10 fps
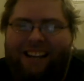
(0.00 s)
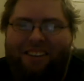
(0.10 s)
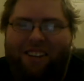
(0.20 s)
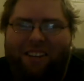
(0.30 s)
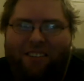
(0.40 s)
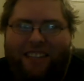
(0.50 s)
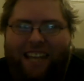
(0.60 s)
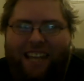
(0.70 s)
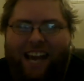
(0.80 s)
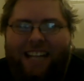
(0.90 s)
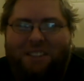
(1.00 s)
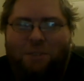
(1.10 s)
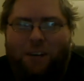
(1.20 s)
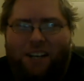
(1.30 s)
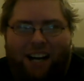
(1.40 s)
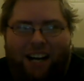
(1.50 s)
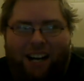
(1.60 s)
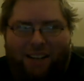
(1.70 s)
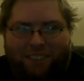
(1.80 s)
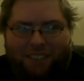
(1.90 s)
interview with the cast where
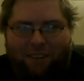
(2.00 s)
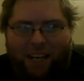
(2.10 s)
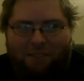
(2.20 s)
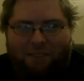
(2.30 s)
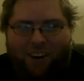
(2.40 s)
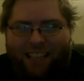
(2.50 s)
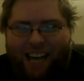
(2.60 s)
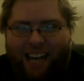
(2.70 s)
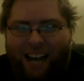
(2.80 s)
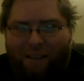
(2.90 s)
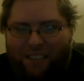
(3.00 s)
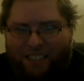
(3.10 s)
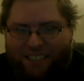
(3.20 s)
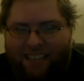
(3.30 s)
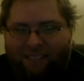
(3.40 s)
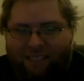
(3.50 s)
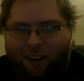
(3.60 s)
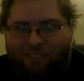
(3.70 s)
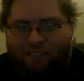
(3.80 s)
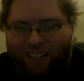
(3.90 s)
somebody had brought that up, and
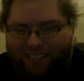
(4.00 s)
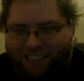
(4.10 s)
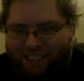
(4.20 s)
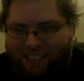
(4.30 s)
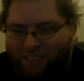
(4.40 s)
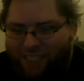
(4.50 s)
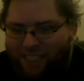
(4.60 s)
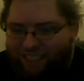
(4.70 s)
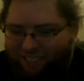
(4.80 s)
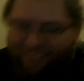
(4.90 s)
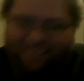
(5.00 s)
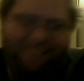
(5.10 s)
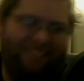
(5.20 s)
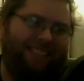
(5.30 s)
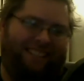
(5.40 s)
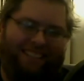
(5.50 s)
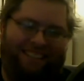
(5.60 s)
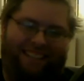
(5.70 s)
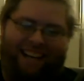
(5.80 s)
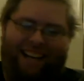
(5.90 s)
Samwell volunteered himself.
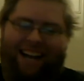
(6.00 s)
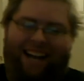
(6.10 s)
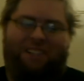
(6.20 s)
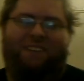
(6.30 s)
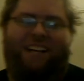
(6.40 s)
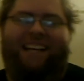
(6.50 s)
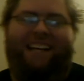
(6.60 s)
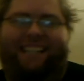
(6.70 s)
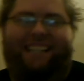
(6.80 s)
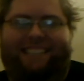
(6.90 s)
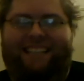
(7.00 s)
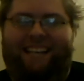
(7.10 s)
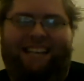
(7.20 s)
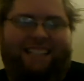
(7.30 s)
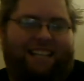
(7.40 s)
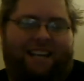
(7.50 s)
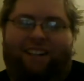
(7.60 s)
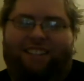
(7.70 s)
he said, I'll